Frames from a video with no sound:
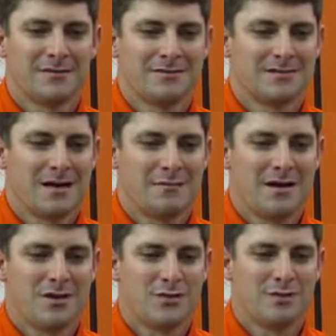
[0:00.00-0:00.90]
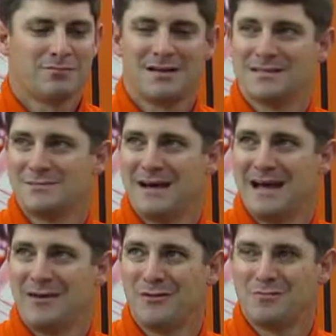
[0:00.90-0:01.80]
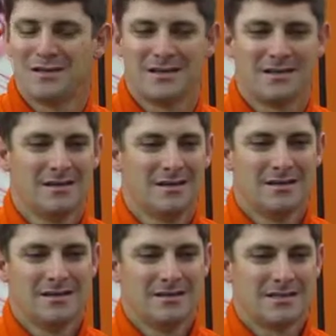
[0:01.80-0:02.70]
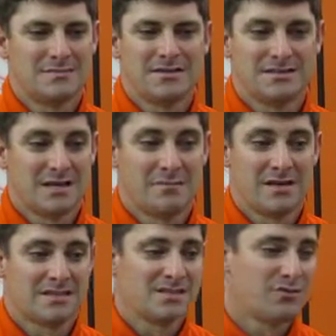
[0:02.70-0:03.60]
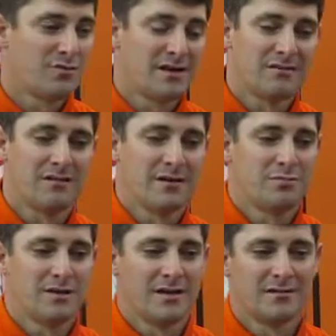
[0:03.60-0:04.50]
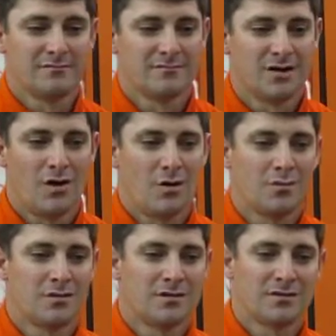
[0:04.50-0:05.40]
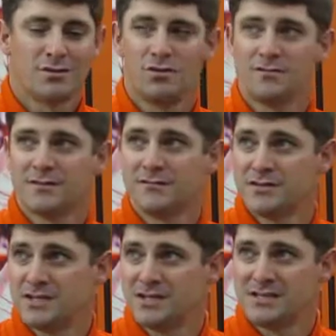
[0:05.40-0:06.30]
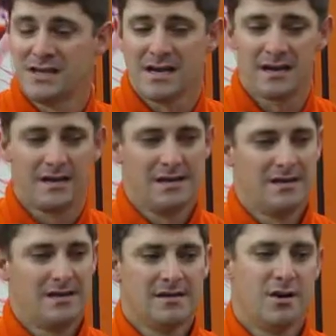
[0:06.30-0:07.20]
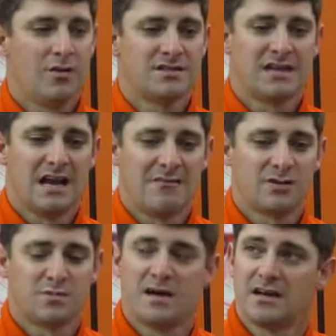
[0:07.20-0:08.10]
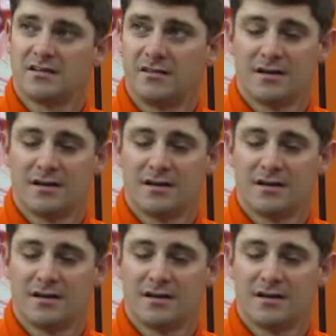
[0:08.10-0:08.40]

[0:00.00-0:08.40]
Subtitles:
It's not about who we play; it's about how we play. That's been the same message when we're getting ready to play Auburn and Louisville and Virginia Tech. You always got to have respect